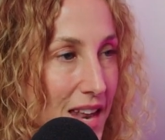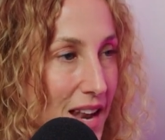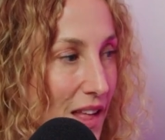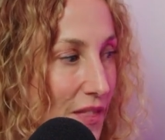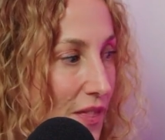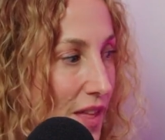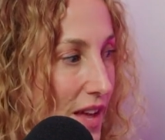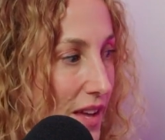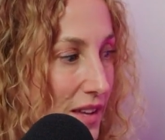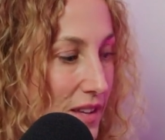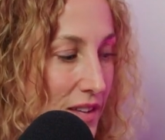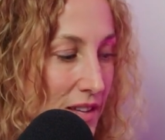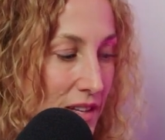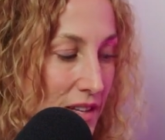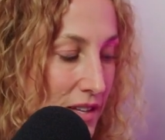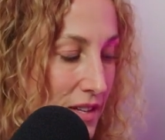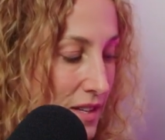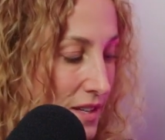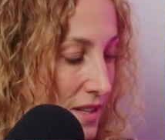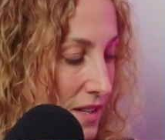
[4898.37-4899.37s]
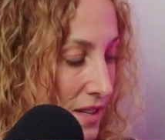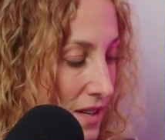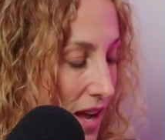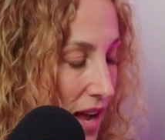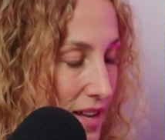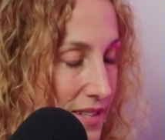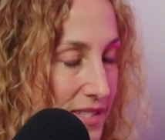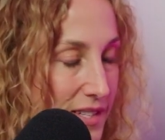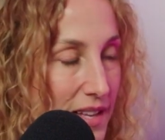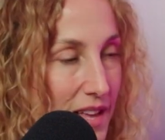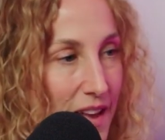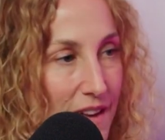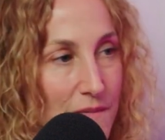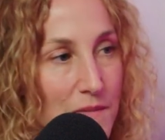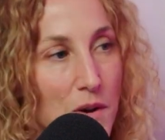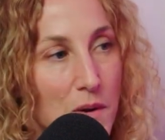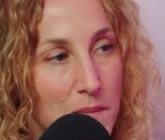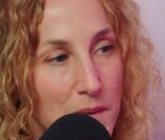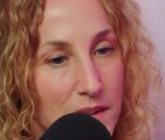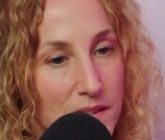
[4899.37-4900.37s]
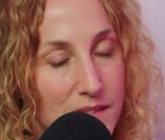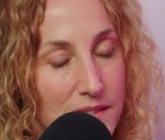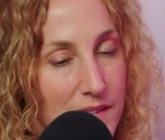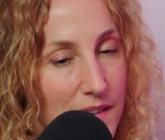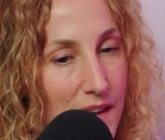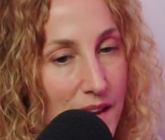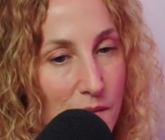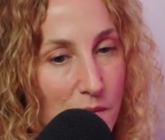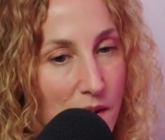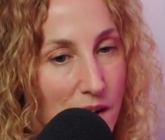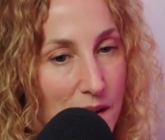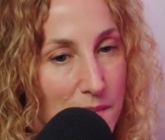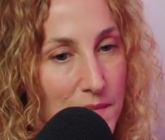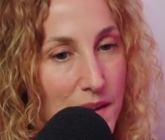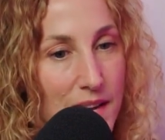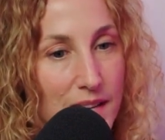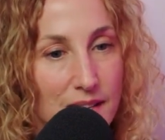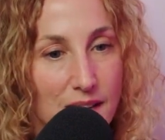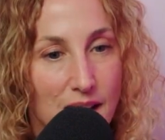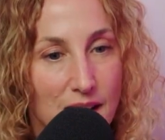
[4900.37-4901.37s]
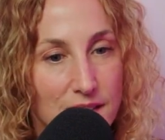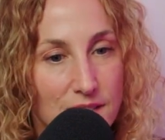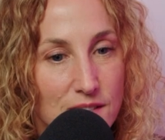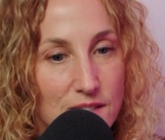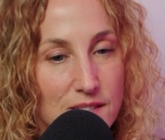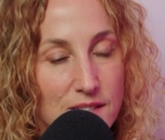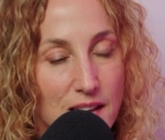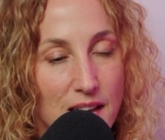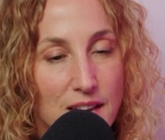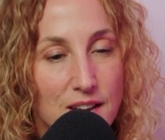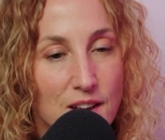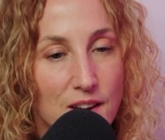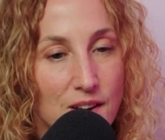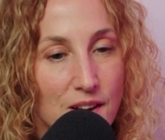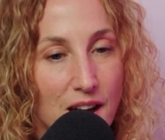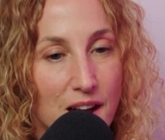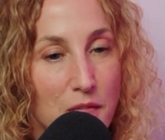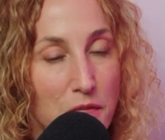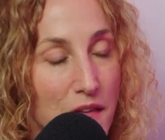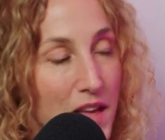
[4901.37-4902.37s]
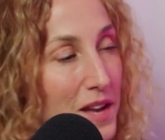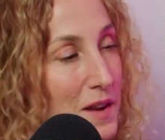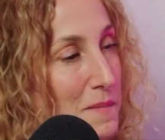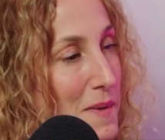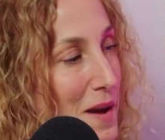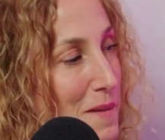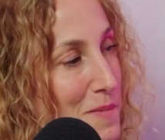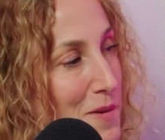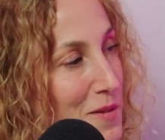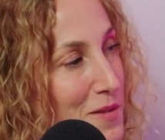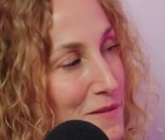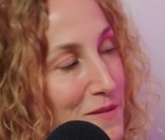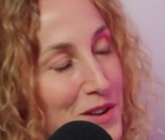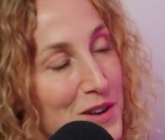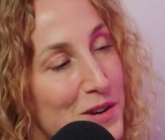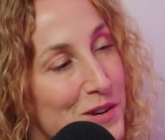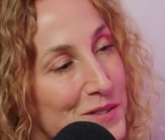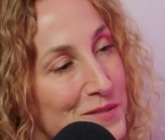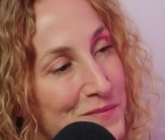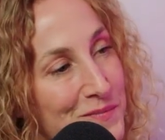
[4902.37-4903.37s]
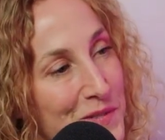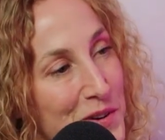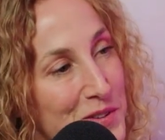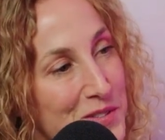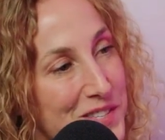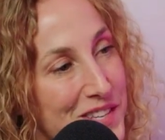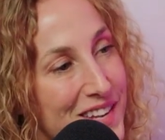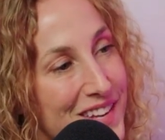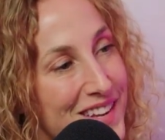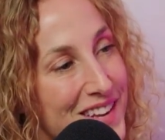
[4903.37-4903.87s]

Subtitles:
And like, I still have moments where I'm like, I think about both of you mostly.